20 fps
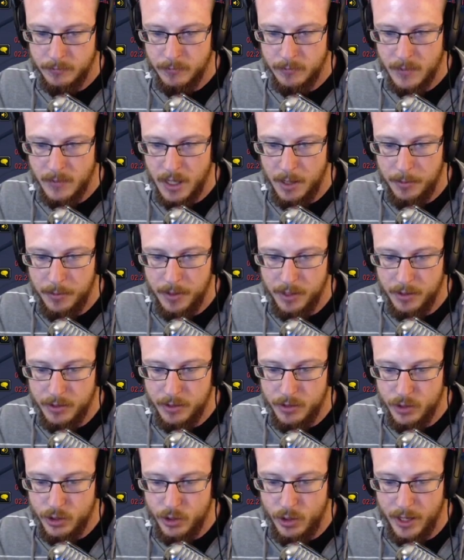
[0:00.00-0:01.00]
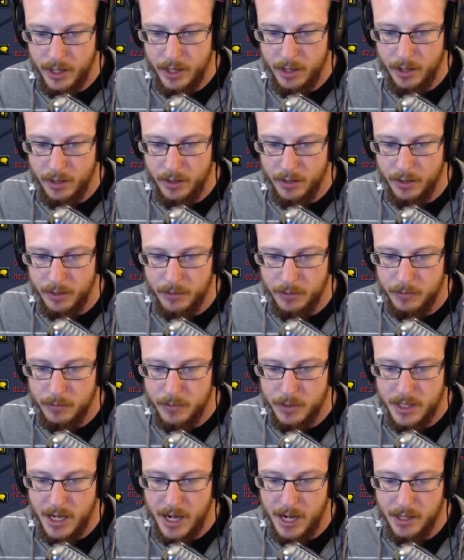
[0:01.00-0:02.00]
I'm gonna trinket on the
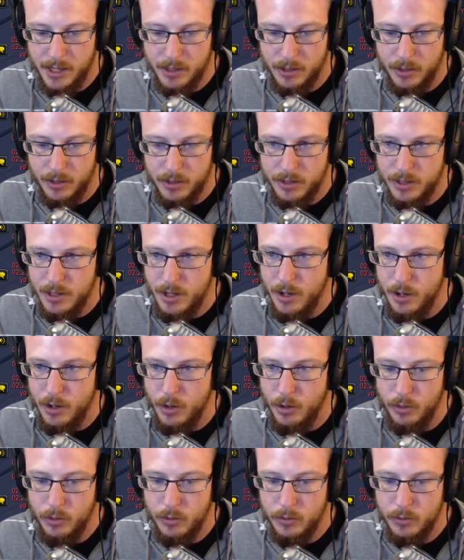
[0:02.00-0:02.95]
tank so there's no